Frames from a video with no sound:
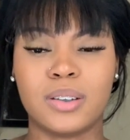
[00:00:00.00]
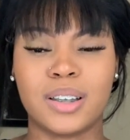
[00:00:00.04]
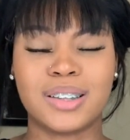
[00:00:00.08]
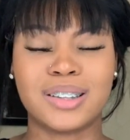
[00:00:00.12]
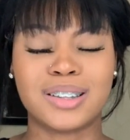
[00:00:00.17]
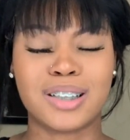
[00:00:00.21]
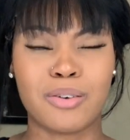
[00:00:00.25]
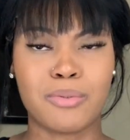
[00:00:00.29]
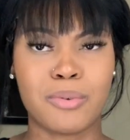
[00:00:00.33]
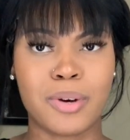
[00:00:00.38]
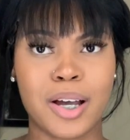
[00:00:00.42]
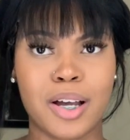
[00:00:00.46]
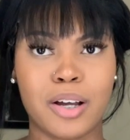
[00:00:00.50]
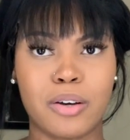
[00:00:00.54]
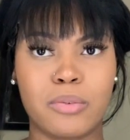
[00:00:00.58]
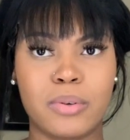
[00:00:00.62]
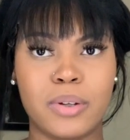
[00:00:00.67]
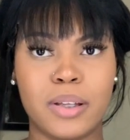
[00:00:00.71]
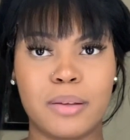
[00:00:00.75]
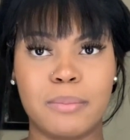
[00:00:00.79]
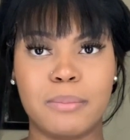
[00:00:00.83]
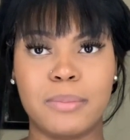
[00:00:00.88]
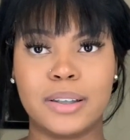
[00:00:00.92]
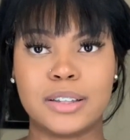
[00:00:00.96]
That's not why I
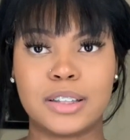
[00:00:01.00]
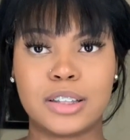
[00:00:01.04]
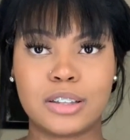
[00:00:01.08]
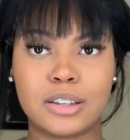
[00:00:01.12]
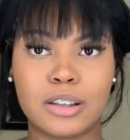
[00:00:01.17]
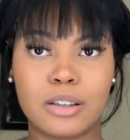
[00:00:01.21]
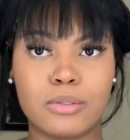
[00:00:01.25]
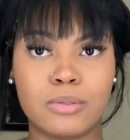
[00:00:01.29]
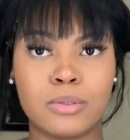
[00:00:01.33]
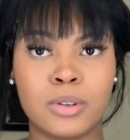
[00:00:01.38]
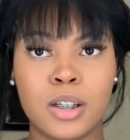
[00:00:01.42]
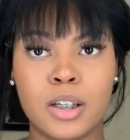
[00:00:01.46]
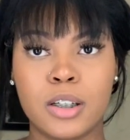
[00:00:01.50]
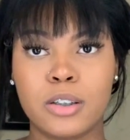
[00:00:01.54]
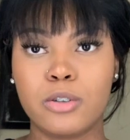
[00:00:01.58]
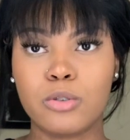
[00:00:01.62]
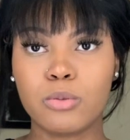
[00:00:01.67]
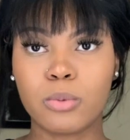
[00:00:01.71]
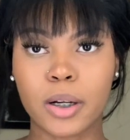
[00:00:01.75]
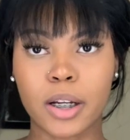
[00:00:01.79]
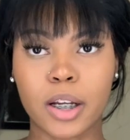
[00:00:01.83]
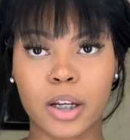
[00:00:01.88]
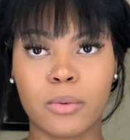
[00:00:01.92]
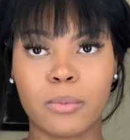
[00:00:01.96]
quit. But, you know,
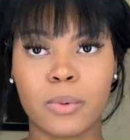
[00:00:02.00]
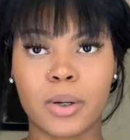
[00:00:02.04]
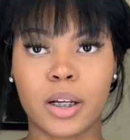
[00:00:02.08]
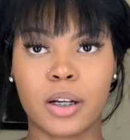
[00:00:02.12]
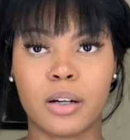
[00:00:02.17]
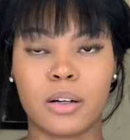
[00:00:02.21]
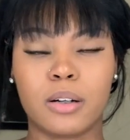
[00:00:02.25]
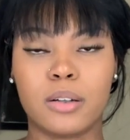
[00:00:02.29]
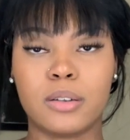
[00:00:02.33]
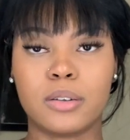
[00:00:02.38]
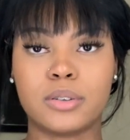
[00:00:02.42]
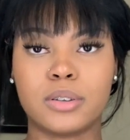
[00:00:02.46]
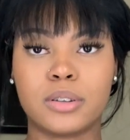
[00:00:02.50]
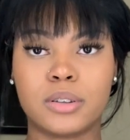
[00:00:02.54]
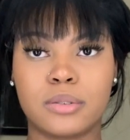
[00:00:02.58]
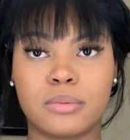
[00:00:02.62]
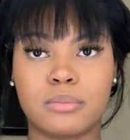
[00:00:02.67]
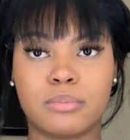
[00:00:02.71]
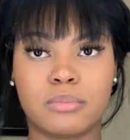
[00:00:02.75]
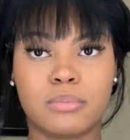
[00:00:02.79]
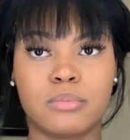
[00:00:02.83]
you working with girls,